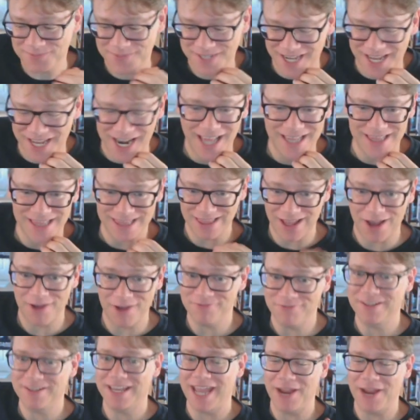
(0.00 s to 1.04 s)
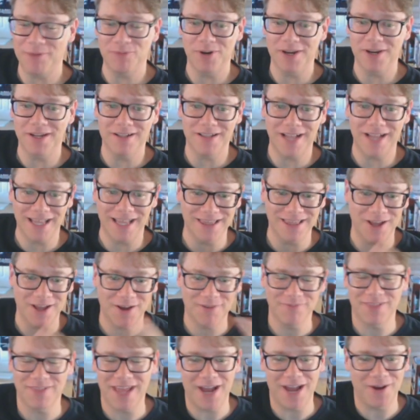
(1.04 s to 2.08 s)
and I love Gabriel. I
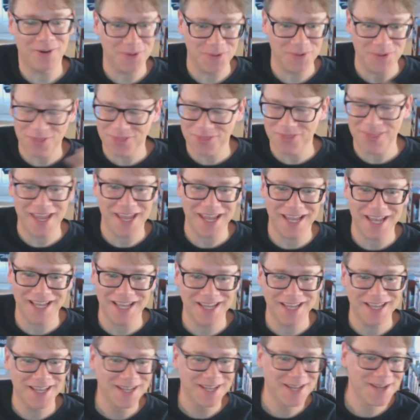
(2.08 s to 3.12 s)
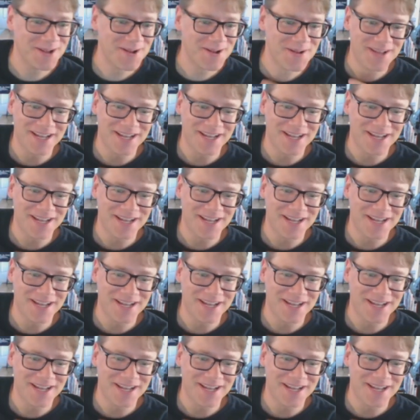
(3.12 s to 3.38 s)
love that whole thing. Yep.